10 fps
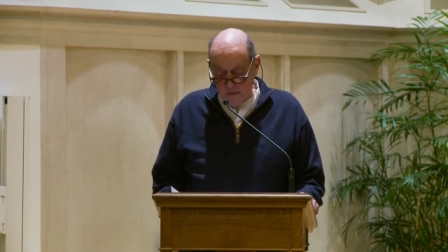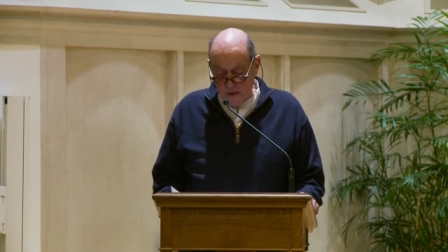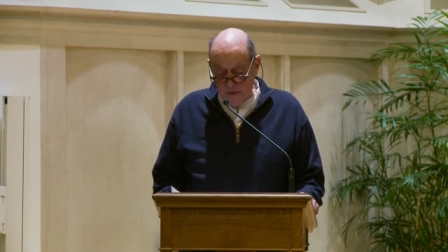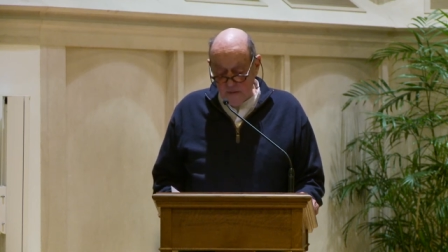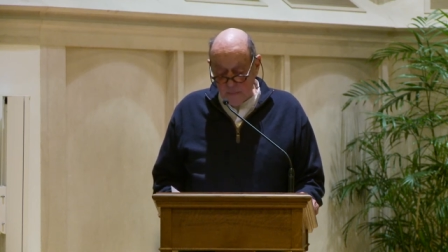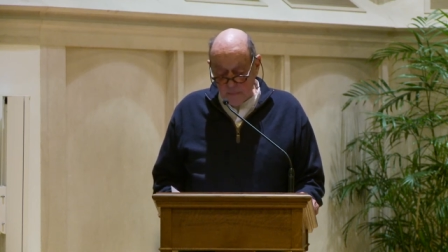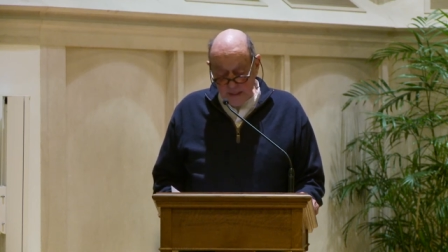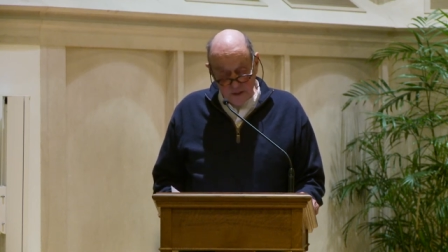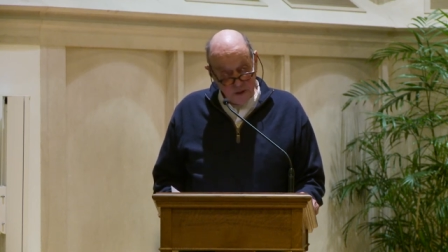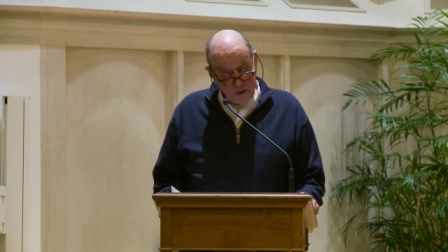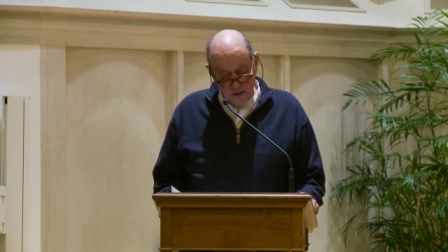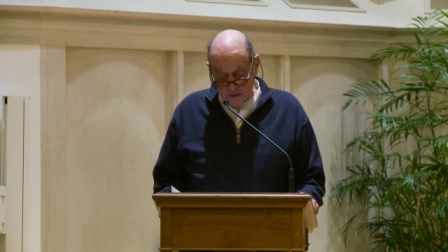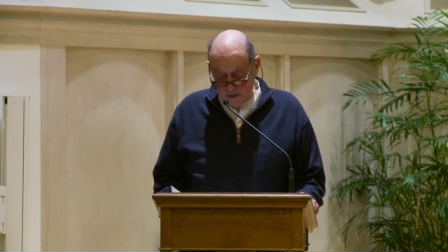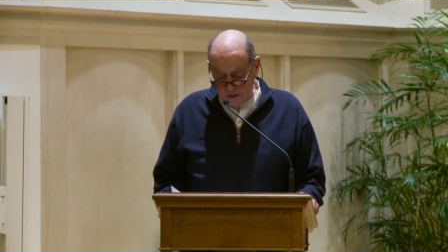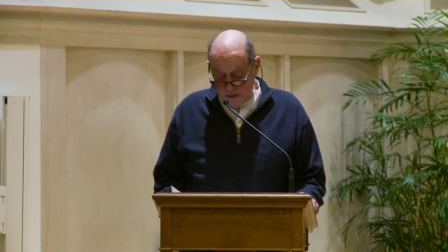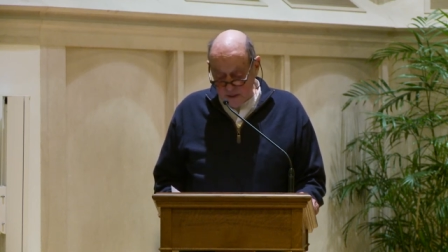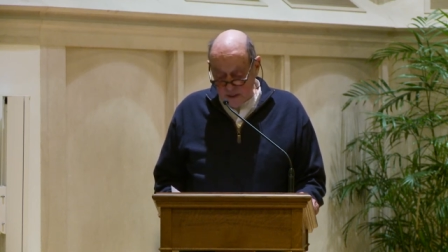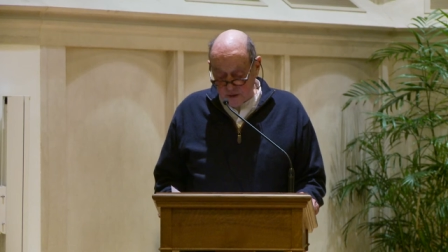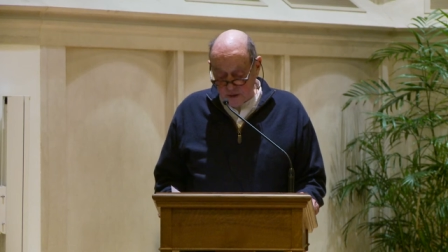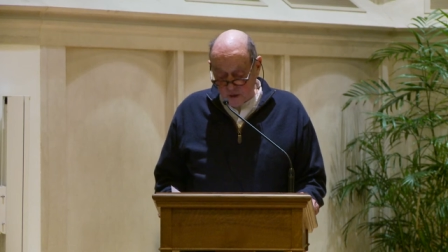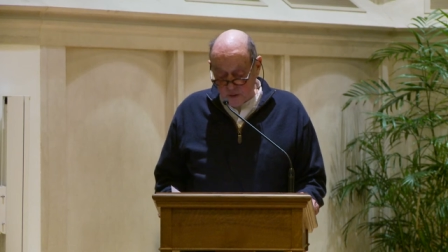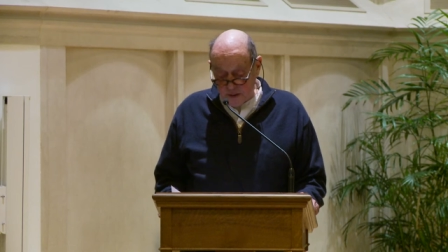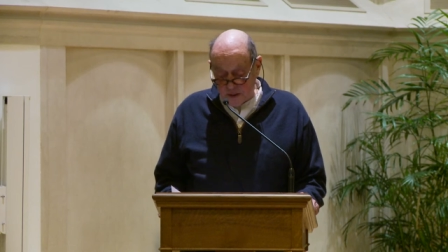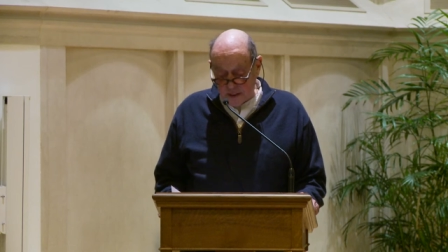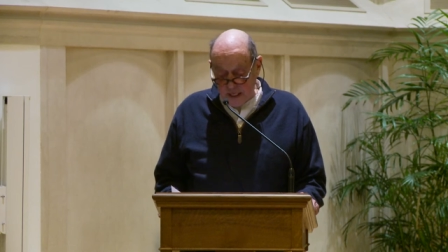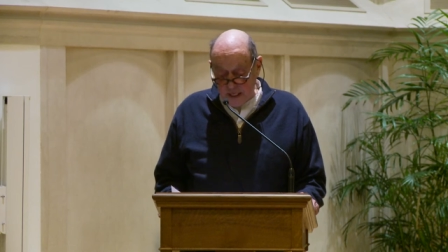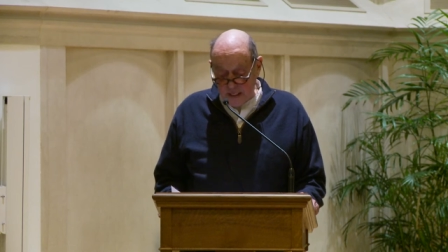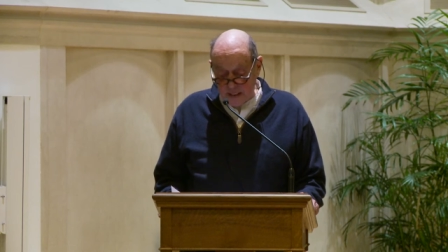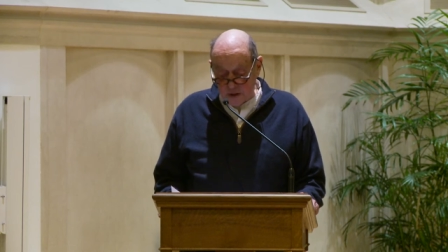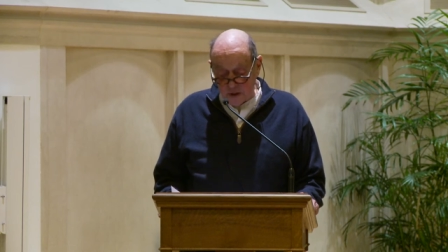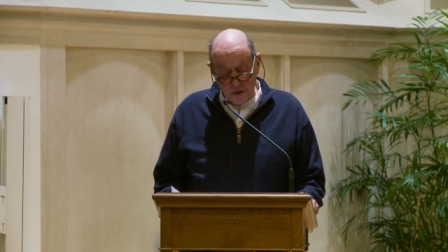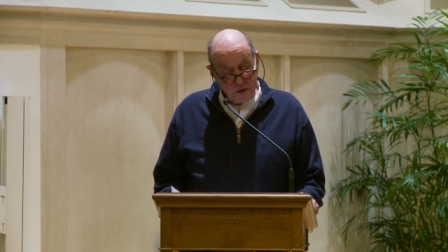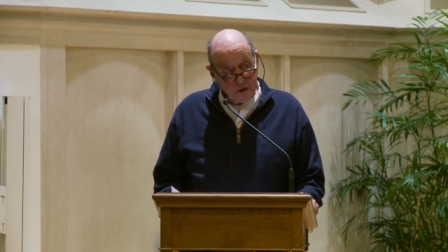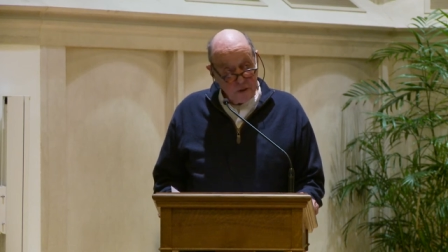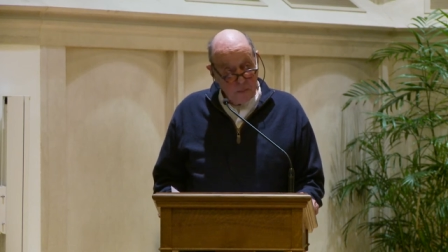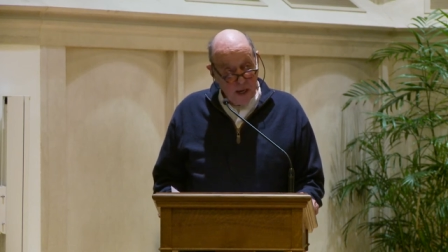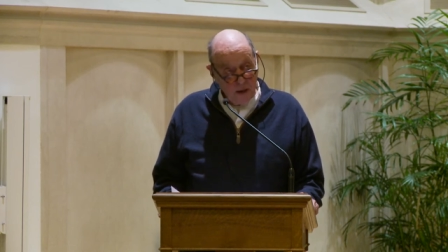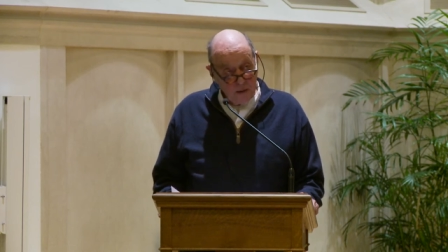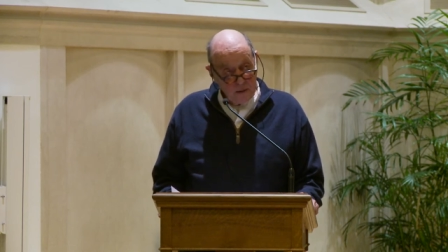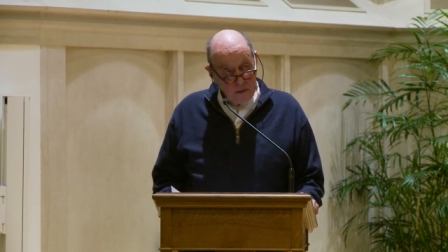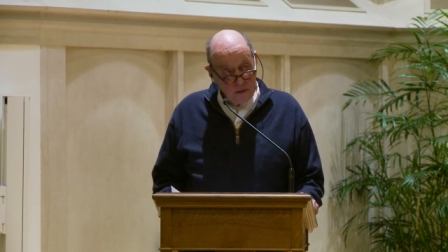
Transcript: Then the pitch is increased to eight inches to the mile.